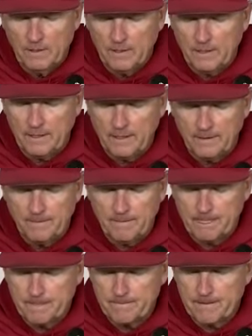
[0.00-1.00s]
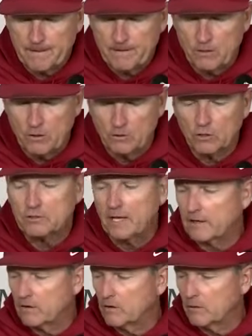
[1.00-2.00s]
uh, you know, it looked
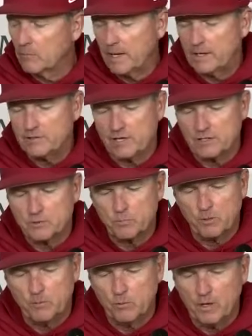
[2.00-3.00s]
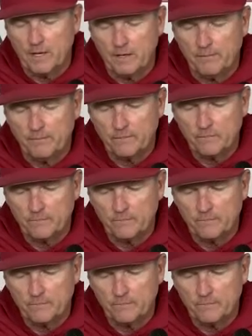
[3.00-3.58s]
like early we had a chance to put him away,